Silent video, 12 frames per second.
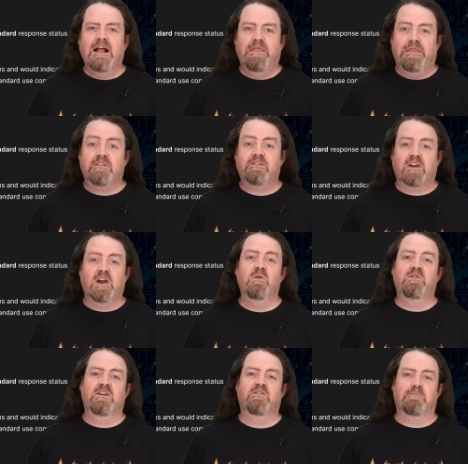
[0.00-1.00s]
This
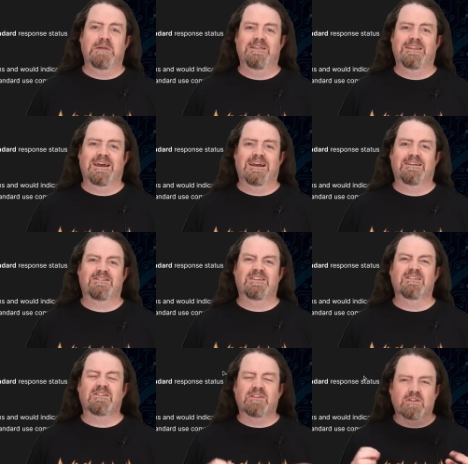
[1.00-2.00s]
code has been there
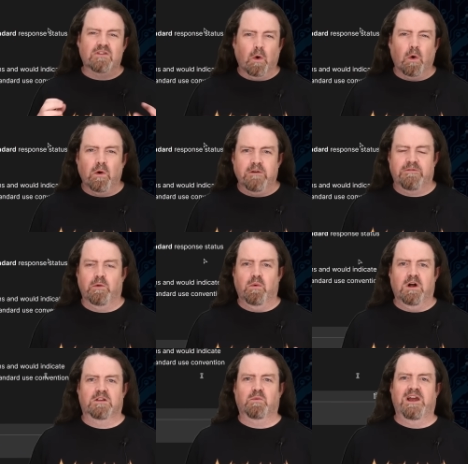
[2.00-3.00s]
since the dawn of the
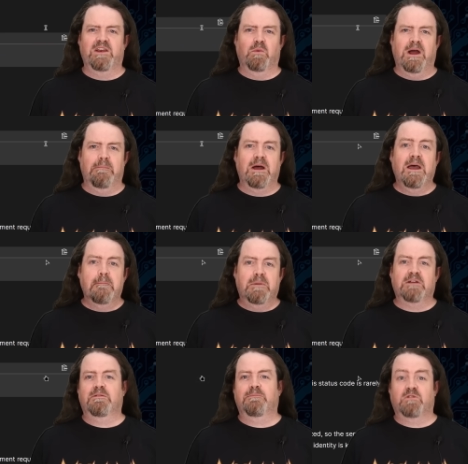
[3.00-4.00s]
World Wide Web,
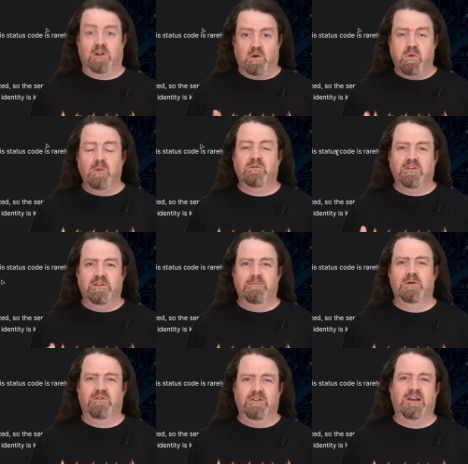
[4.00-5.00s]
but to quote the
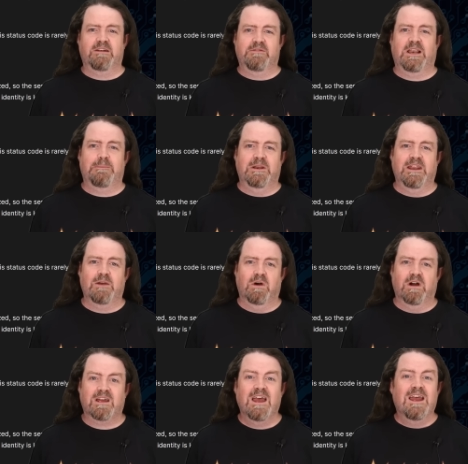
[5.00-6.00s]
Mozilla Developer
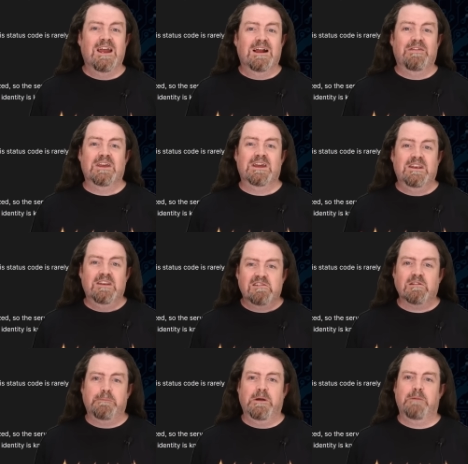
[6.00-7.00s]
Network, the
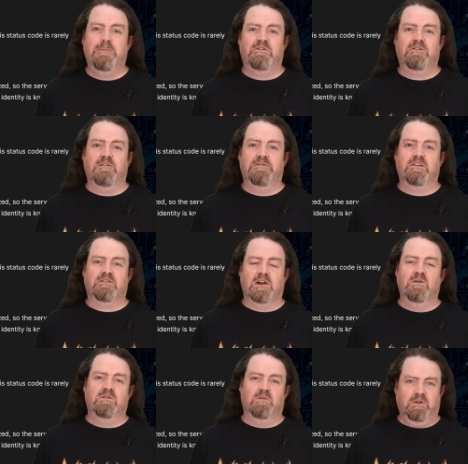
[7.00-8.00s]
initial purpose of this
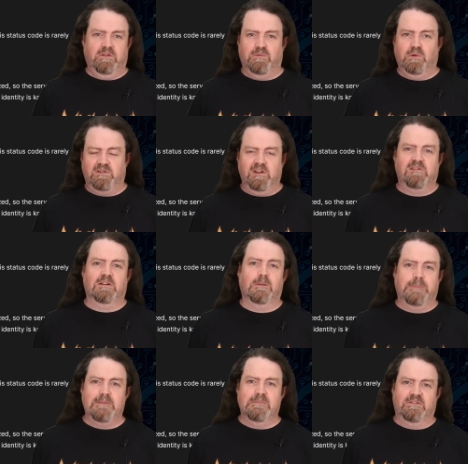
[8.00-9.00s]
code was for
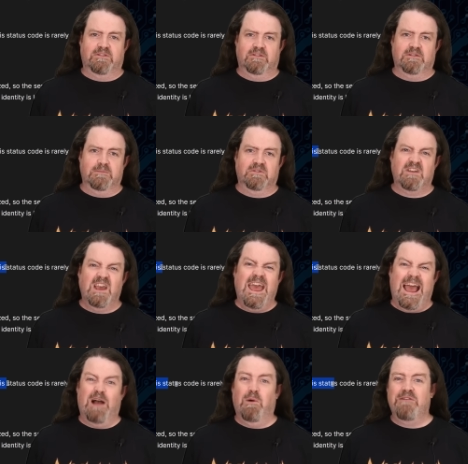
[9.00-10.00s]
digital payment systems.
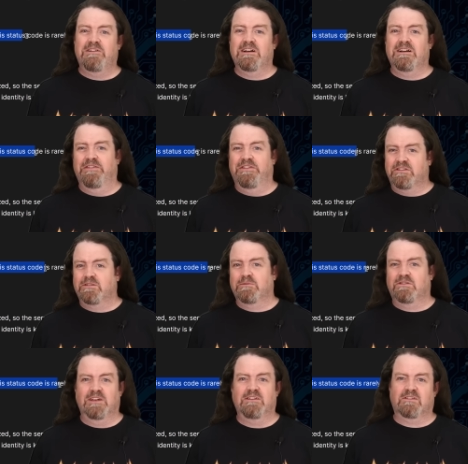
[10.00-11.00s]
However, this
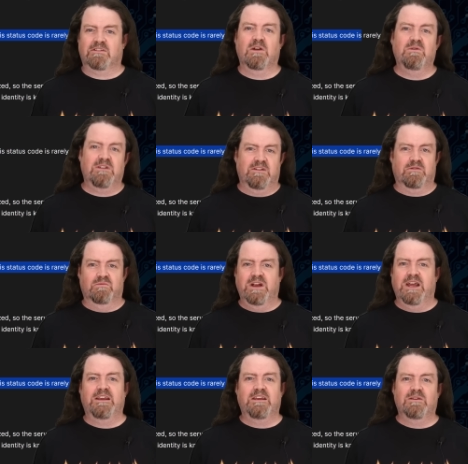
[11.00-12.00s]
status code is
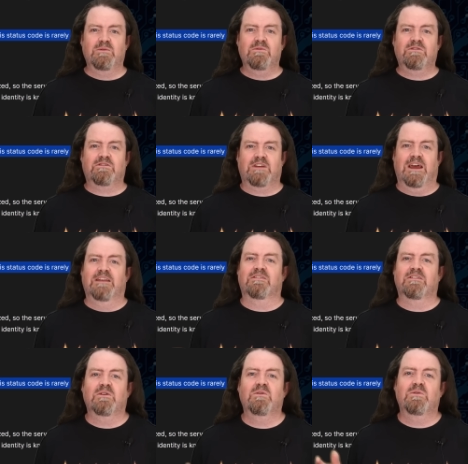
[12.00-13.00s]
rarely used
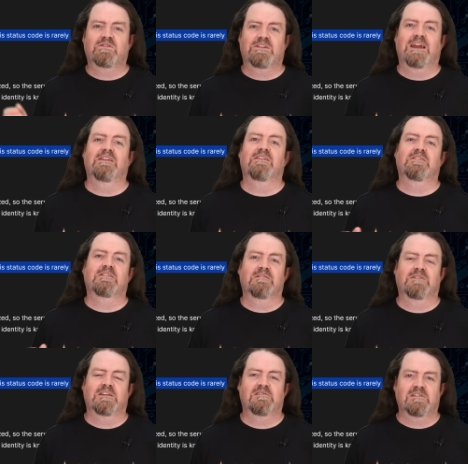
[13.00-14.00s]
and no standard
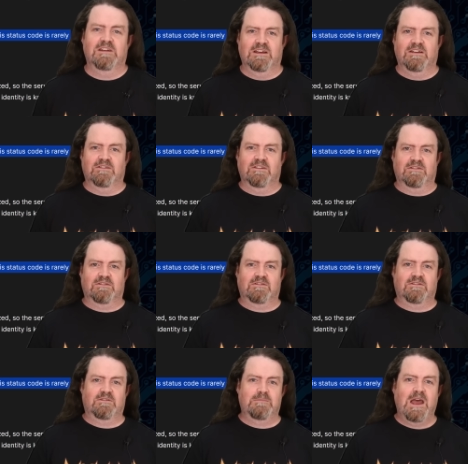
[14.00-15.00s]
convention
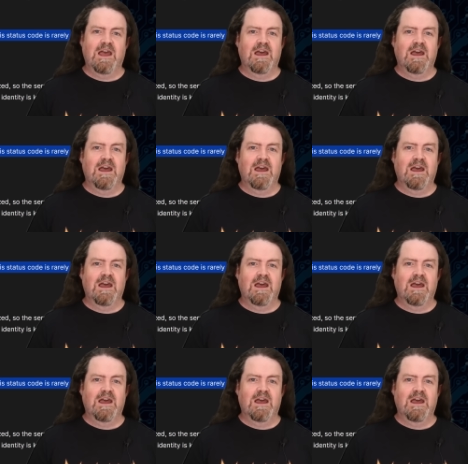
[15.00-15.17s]
exists.